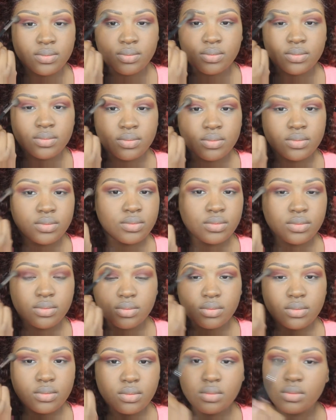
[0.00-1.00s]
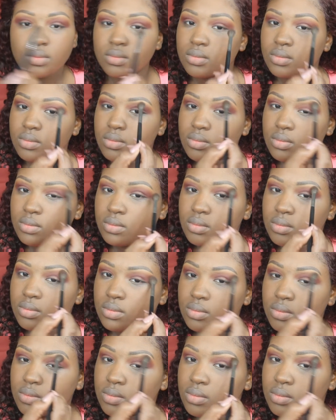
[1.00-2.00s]

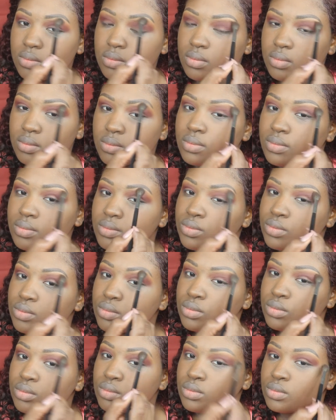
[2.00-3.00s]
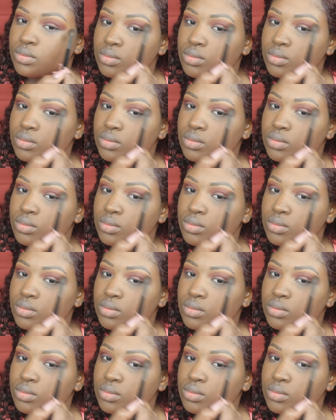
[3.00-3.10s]
[no speech]